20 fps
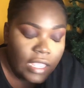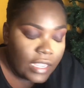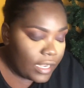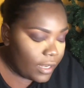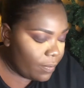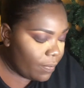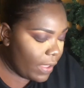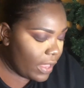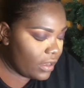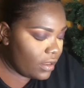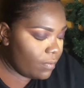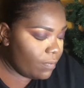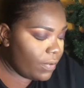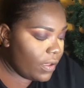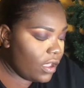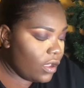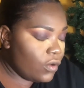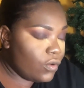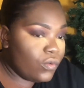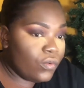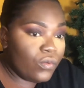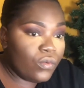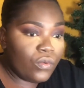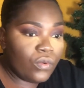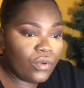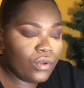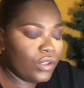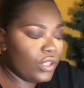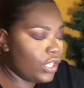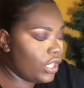depending on
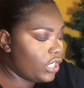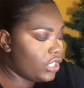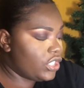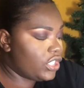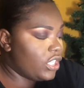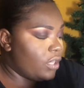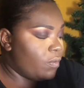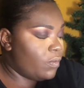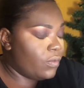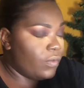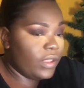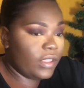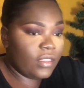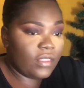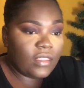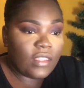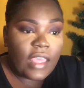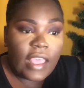who you ship with.